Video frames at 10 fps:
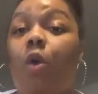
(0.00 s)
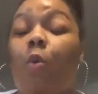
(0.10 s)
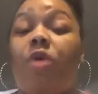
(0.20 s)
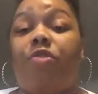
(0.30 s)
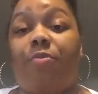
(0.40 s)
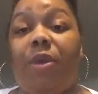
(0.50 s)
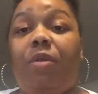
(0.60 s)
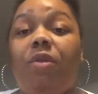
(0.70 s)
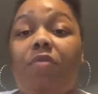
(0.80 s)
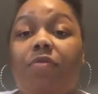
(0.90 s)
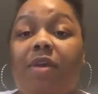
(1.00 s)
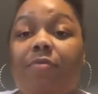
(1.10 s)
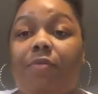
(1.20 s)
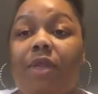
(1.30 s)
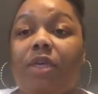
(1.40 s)
whether it be different types
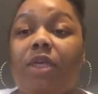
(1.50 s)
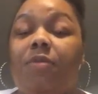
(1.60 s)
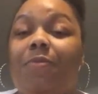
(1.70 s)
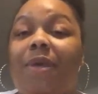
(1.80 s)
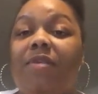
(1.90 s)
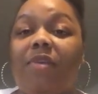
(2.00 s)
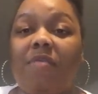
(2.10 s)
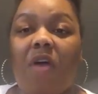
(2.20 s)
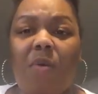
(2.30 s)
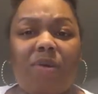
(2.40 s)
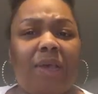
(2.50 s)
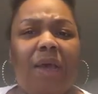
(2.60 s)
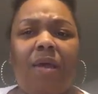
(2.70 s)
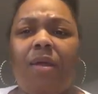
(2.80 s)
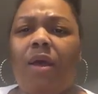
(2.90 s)
of relationships, because they've always
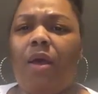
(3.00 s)
had